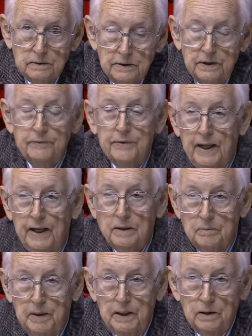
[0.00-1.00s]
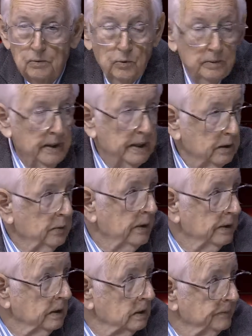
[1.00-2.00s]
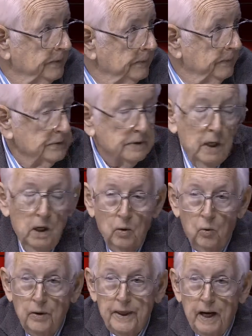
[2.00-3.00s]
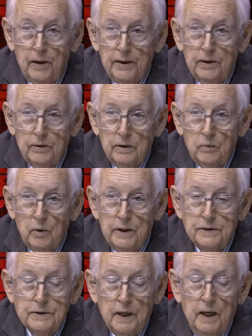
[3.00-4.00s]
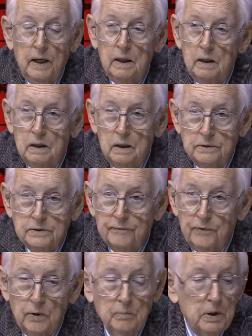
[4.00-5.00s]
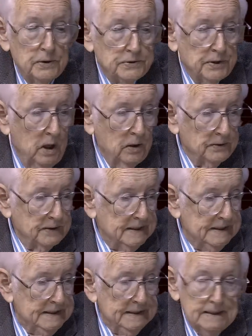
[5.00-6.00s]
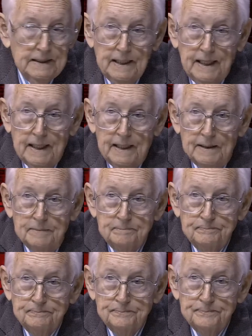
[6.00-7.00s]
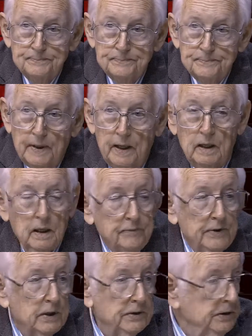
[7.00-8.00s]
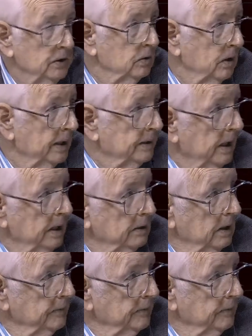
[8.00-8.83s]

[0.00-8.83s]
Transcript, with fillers: given that demeanor, would make a great deal of difference without hearing what he's saying, it's a verbal assault. Uh, hell, I've yelled at you like that, and you